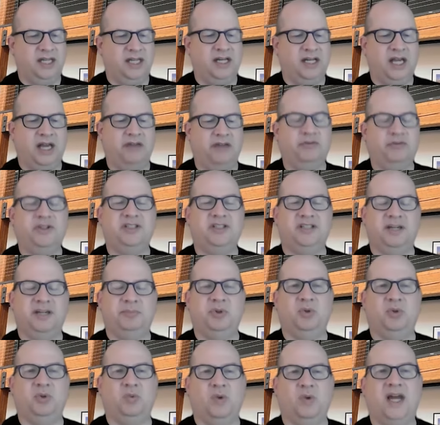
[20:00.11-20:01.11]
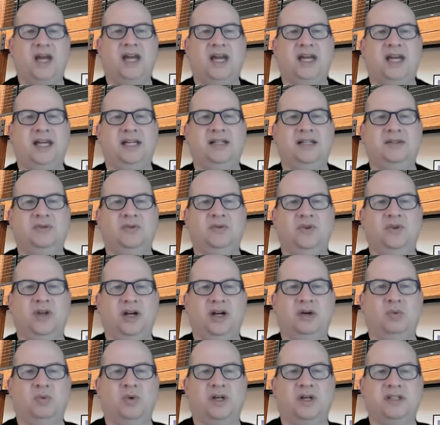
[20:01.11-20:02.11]
and every step of the way,
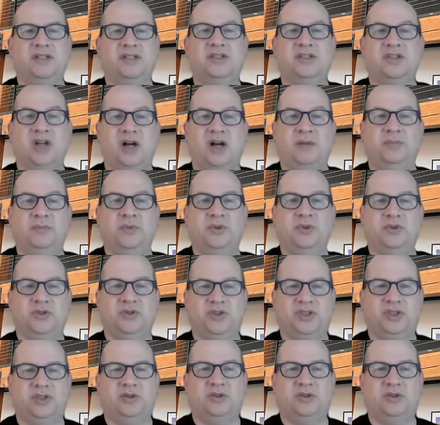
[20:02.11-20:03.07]
there was some